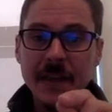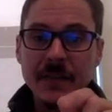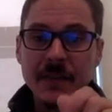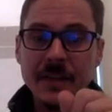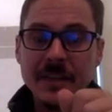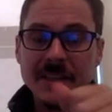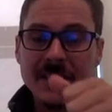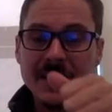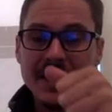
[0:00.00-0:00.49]

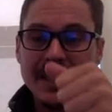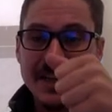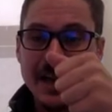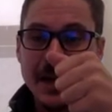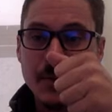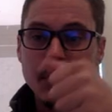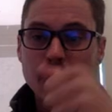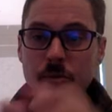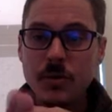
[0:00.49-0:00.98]
that says
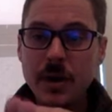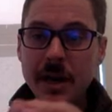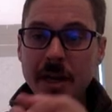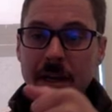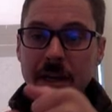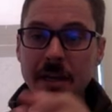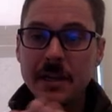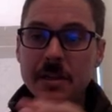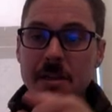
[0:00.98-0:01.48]
I'm right
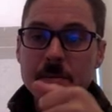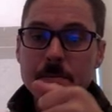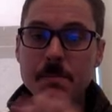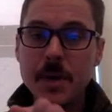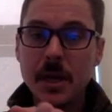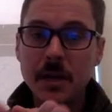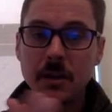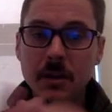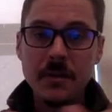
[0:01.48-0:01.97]
in the
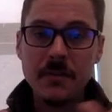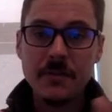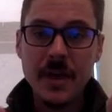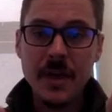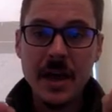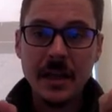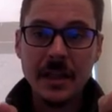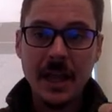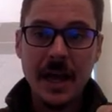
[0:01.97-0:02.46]
middle of
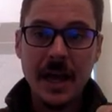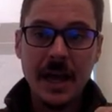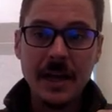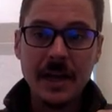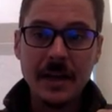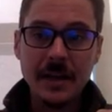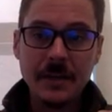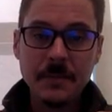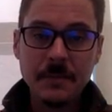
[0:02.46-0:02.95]
that
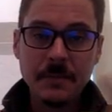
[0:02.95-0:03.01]
line.